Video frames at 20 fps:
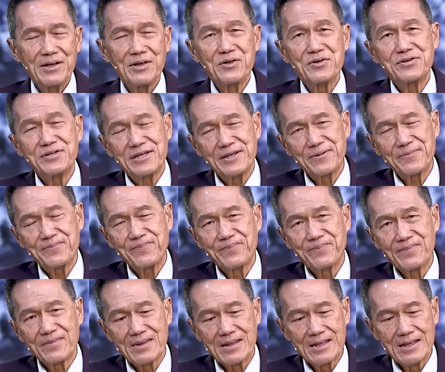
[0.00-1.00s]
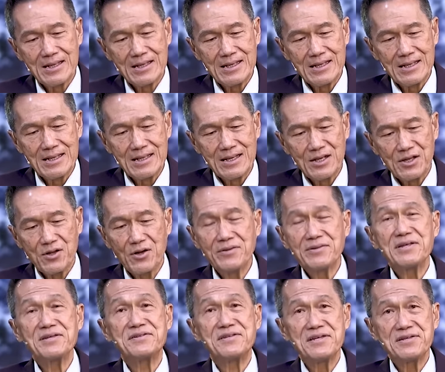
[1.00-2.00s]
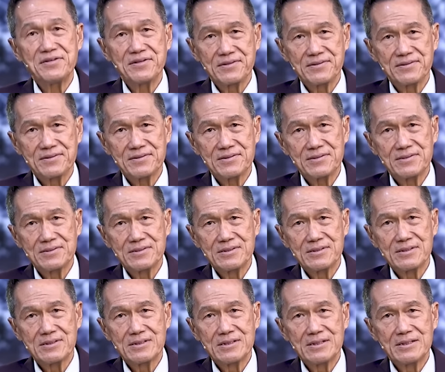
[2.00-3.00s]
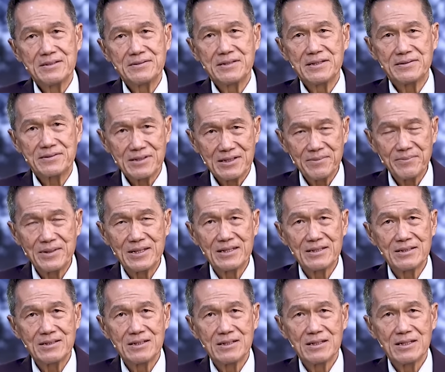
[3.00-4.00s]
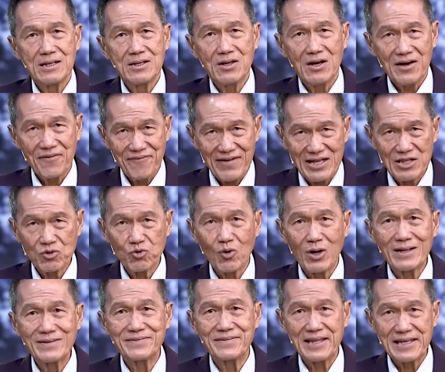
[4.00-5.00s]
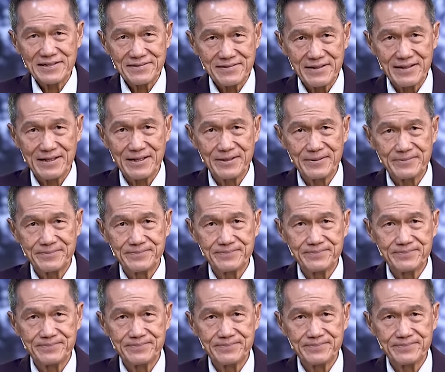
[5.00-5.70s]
You see, your decisions determine your eventual destiny.